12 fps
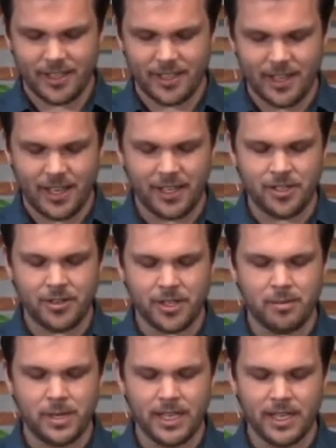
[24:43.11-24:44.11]
and you can
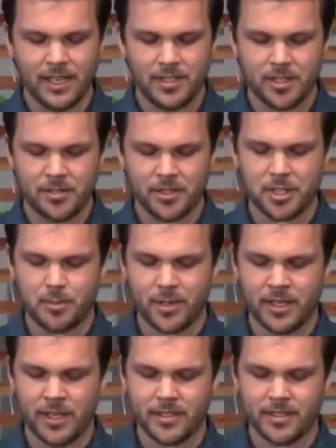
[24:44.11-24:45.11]
begin to
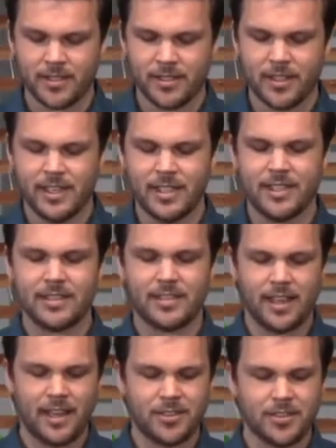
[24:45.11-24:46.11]
experience his
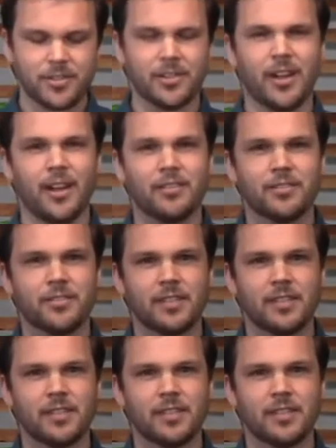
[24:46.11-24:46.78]
tender love